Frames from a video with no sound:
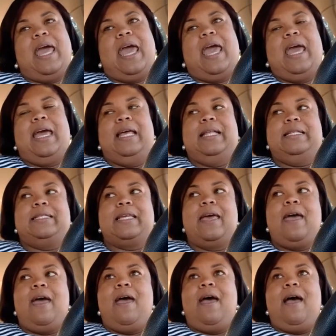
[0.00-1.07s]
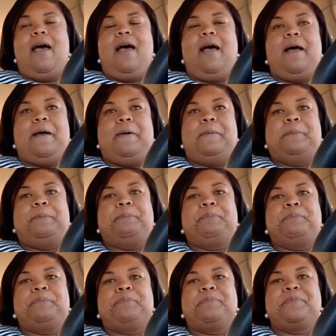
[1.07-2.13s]
And um,
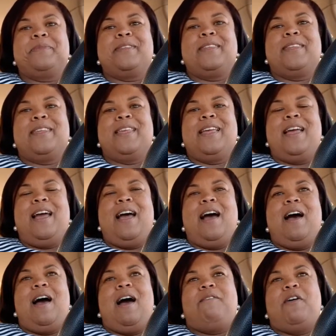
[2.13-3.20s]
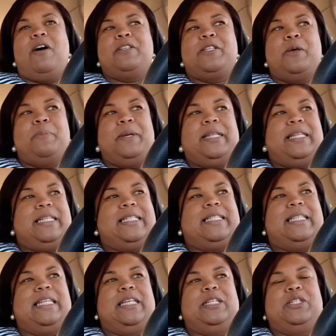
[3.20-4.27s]
I've also been
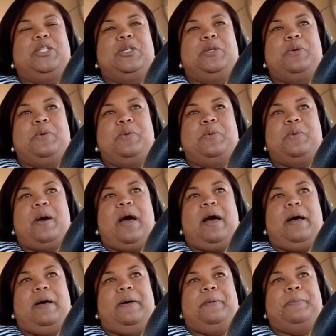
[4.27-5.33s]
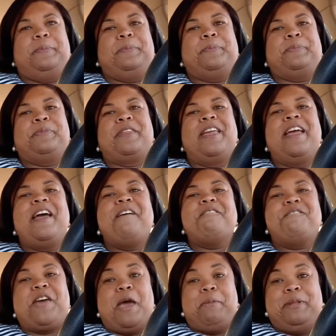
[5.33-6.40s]
listening to um,
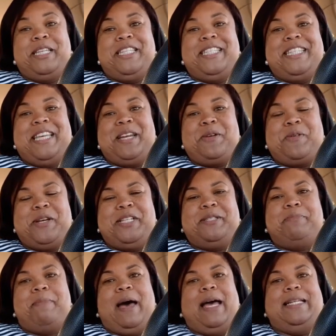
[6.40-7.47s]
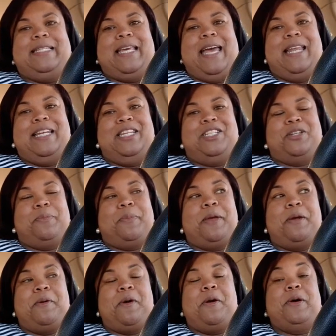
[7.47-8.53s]
Family Secrets by Dani
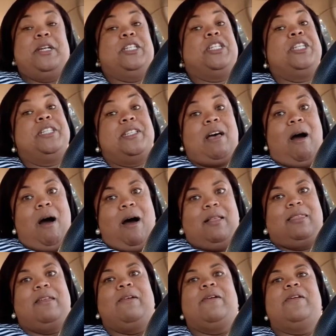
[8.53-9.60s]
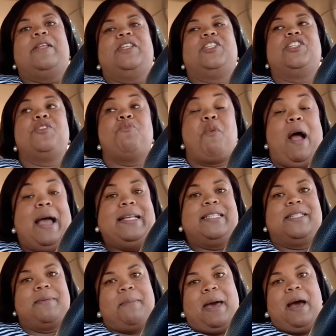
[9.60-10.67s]
Shapiro, and she's an author, and she
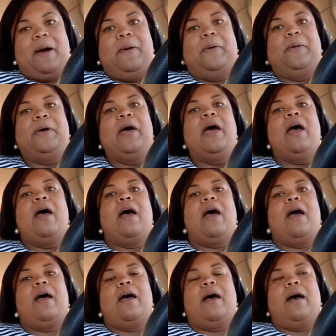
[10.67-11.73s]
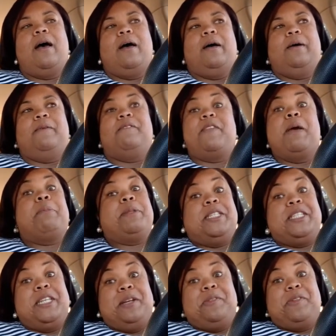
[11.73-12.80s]
writes about uh, family
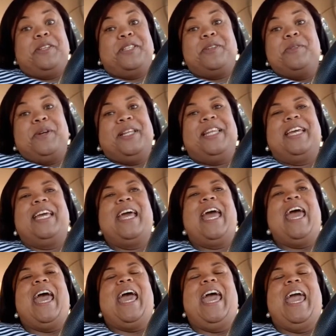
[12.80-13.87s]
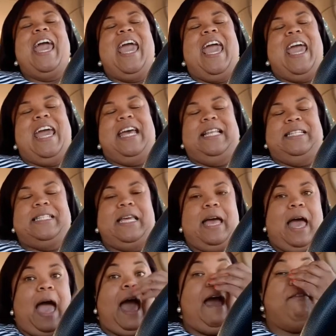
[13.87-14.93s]
secrets, really. And
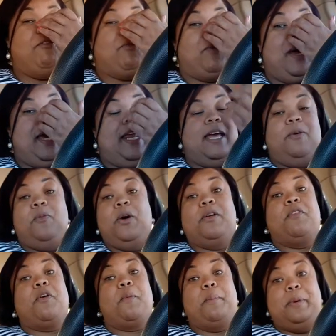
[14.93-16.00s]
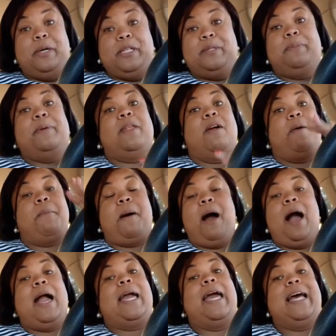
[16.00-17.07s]
I haven't read one of her books, but her
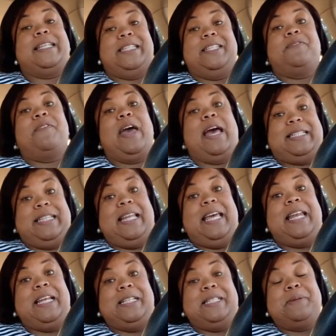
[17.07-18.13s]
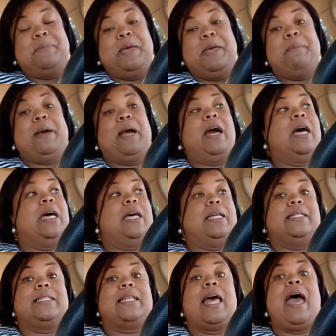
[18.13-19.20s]
podcast is fascinating to me
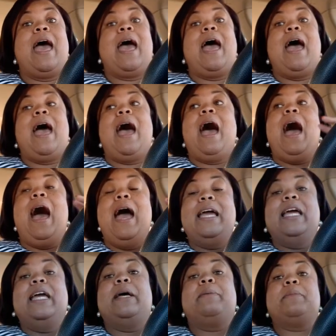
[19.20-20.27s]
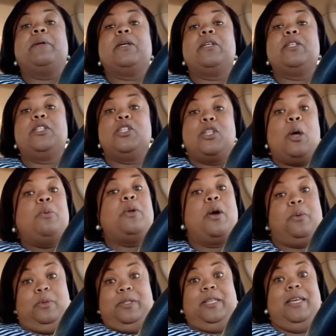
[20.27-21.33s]
because I am so
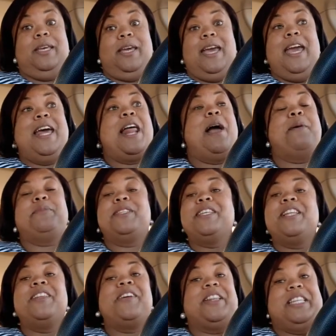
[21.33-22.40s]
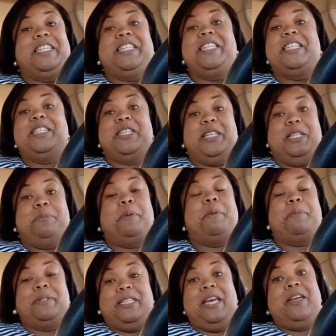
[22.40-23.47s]
nosy. And I'm sitting there listening to these
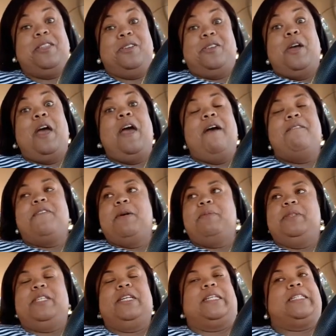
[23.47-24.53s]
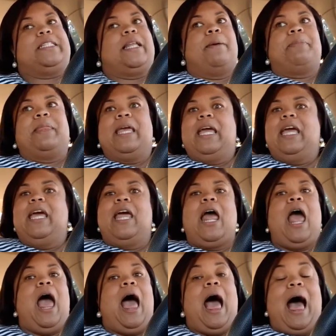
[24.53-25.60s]
people tell their family secrets, and I'm thinking,
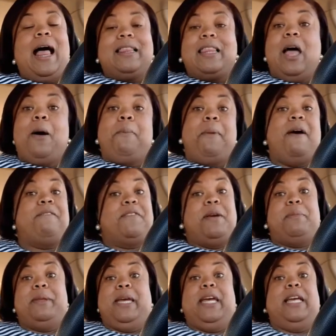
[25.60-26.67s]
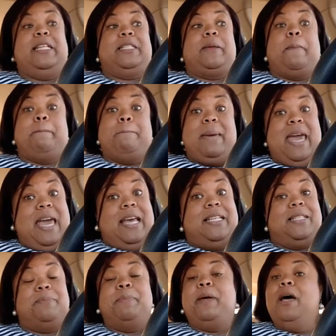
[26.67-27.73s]
I thought my family had some
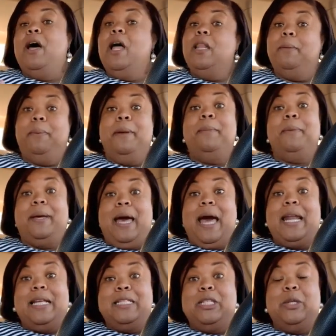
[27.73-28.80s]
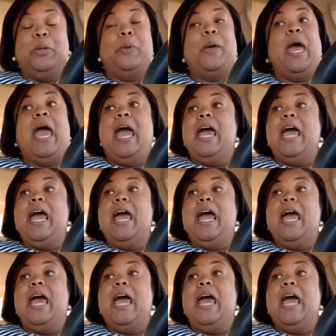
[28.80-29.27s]
mess, but other people got it too.